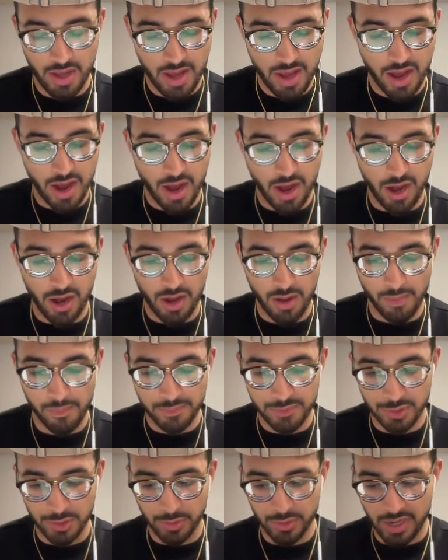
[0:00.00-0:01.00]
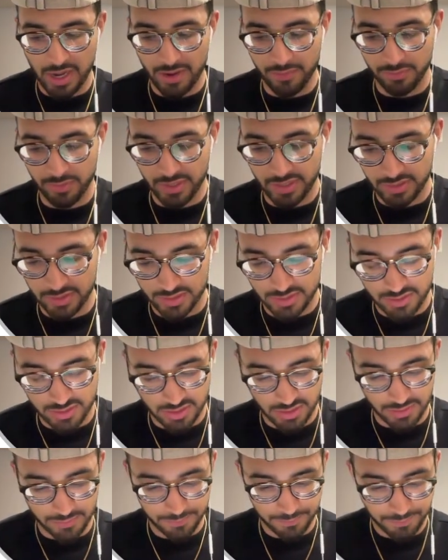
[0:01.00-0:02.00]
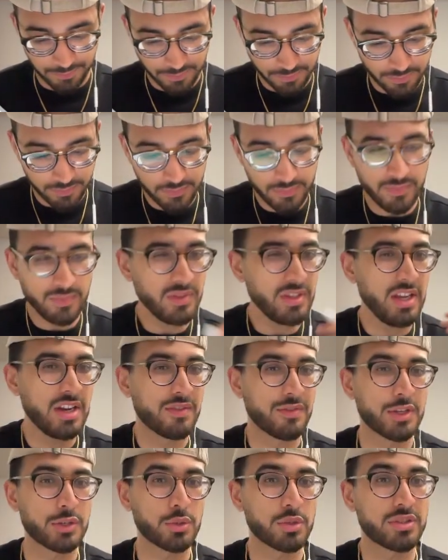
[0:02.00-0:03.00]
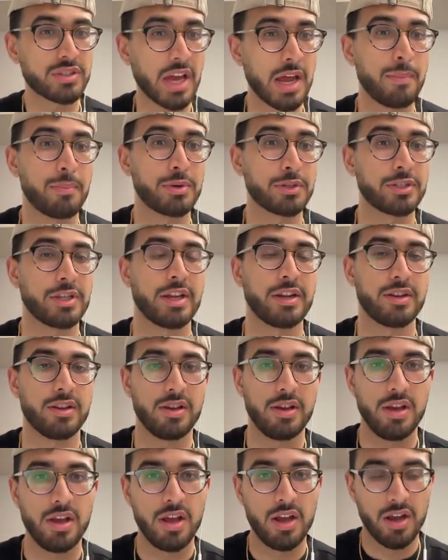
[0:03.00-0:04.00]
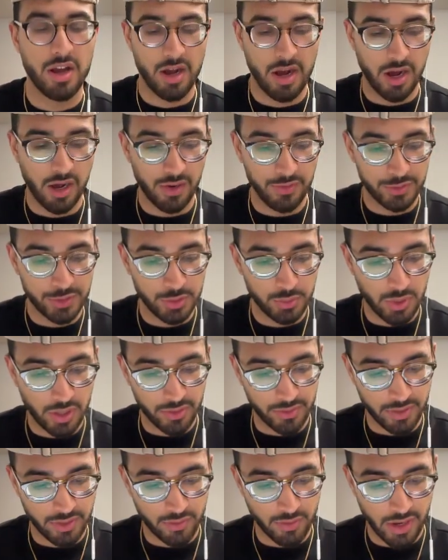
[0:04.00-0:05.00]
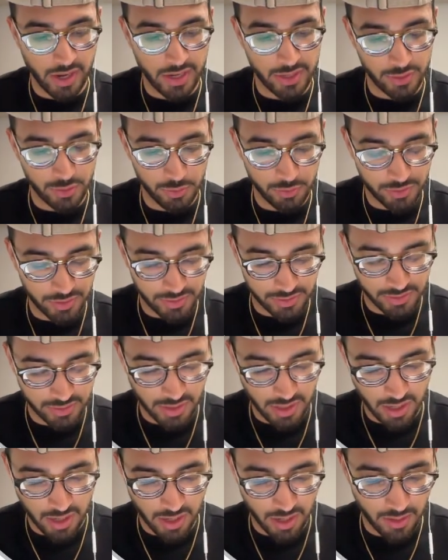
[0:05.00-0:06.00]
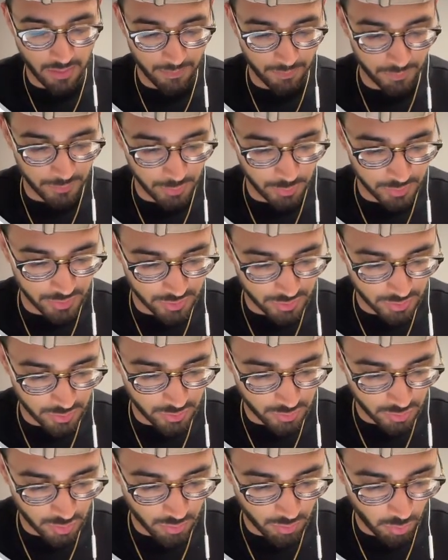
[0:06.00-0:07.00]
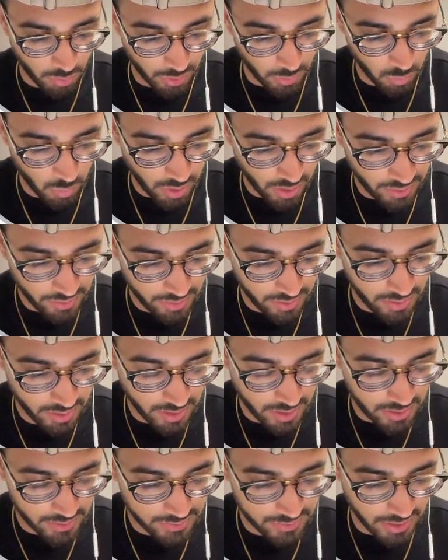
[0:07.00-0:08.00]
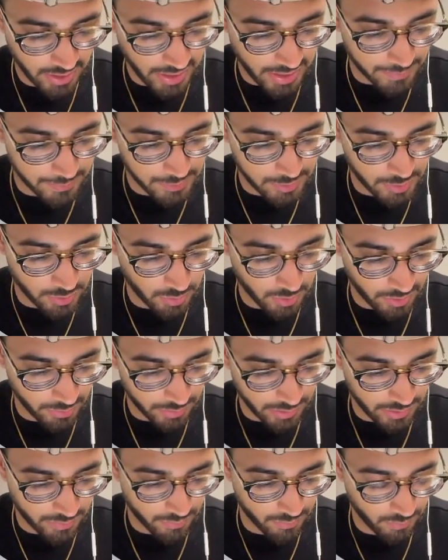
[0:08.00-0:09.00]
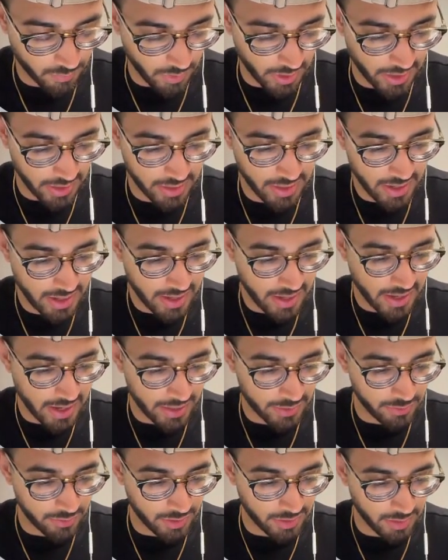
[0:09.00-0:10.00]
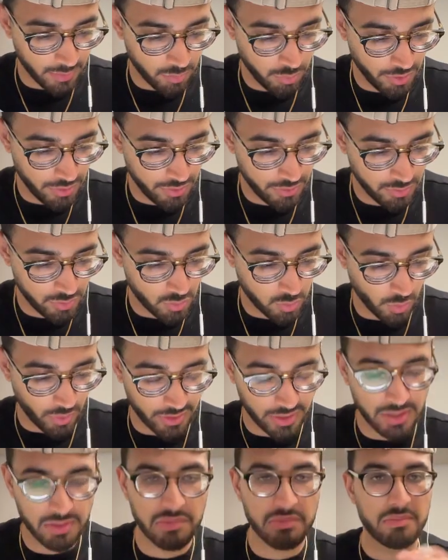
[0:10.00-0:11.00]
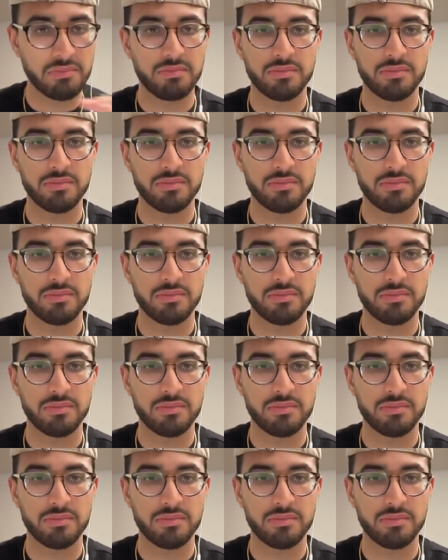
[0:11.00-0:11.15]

So you'd have, like, let's see, if this was 10% of 200, right? You just do 0.1 times 200, right? And you'd end up with 20.